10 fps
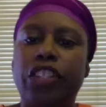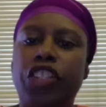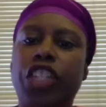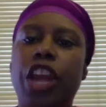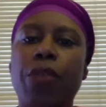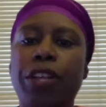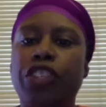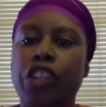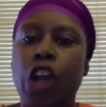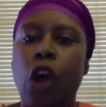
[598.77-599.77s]
this
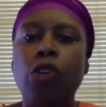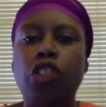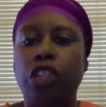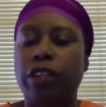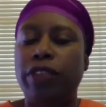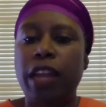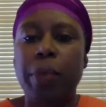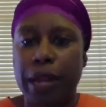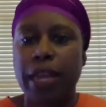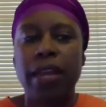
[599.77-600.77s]
cherished notion of
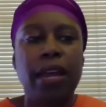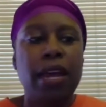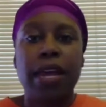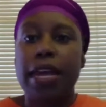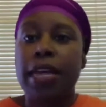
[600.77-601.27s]
liberty